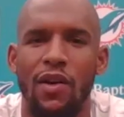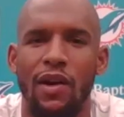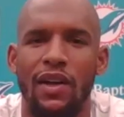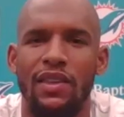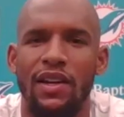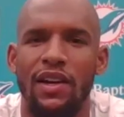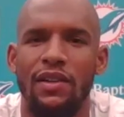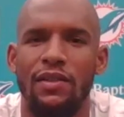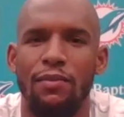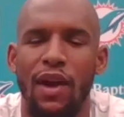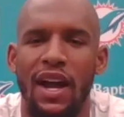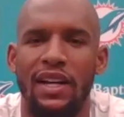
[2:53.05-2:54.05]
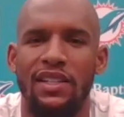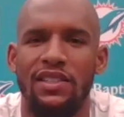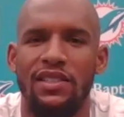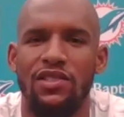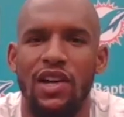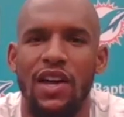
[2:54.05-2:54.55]
go out there and practice
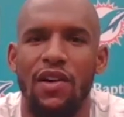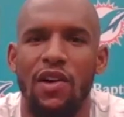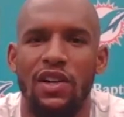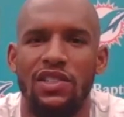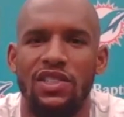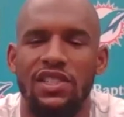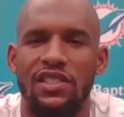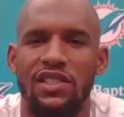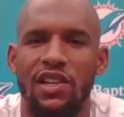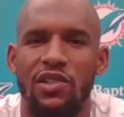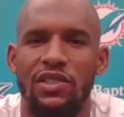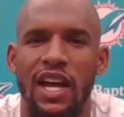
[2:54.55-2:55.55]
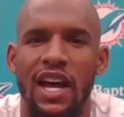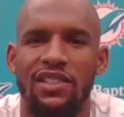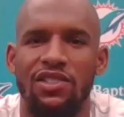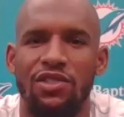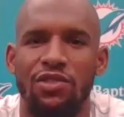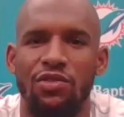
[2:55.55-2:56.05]
and try their hardest, just as those
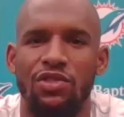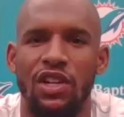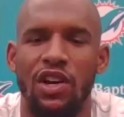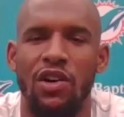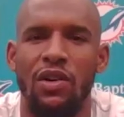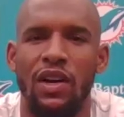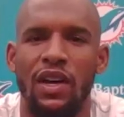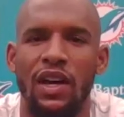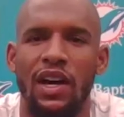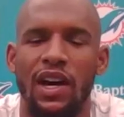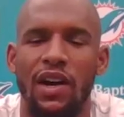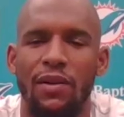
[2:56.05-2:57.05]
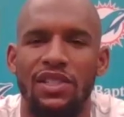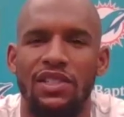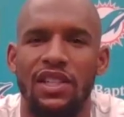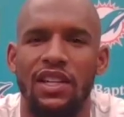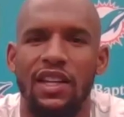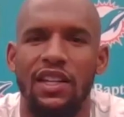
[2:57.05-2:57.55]
guys do. So we just
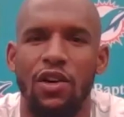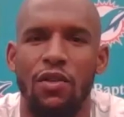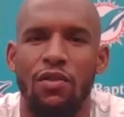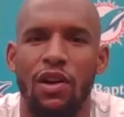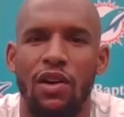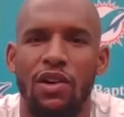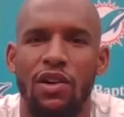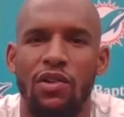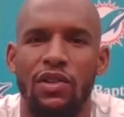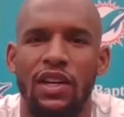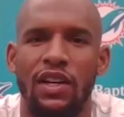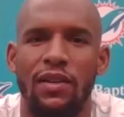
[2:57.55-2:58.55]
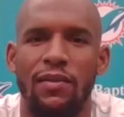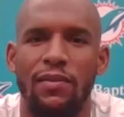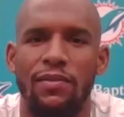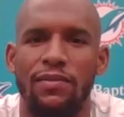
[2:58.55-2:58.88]
didn't get the overall goal done.